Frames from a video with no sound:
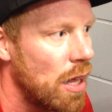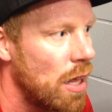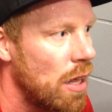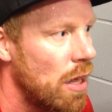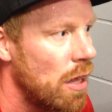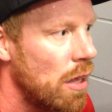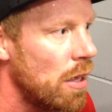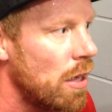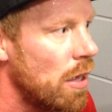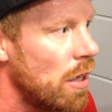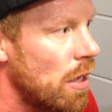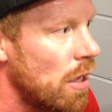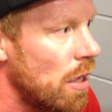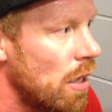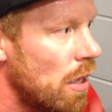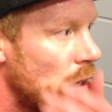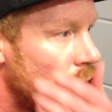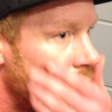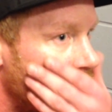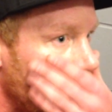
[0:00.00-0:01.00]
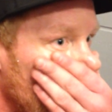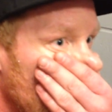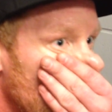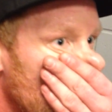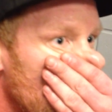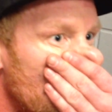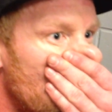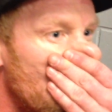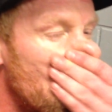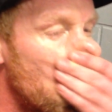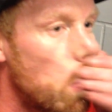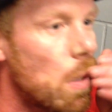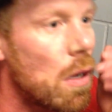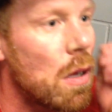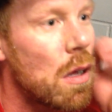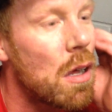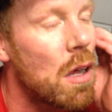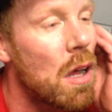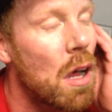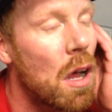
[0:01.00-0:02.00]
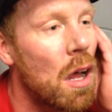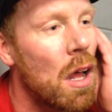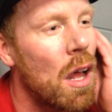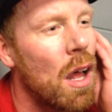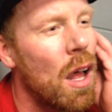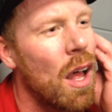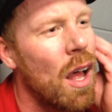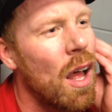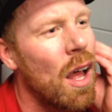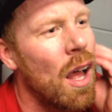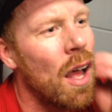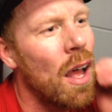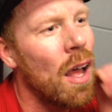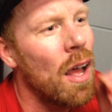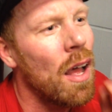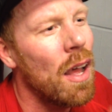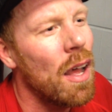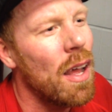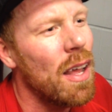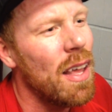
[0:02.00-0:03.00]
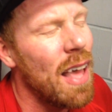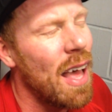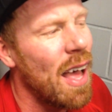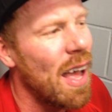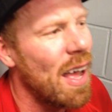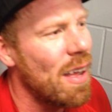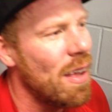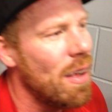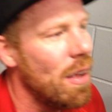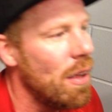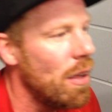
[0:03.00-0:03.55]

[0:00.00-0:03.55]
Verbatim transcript: When you say setback, are you like headache or dizziness or? Yeah,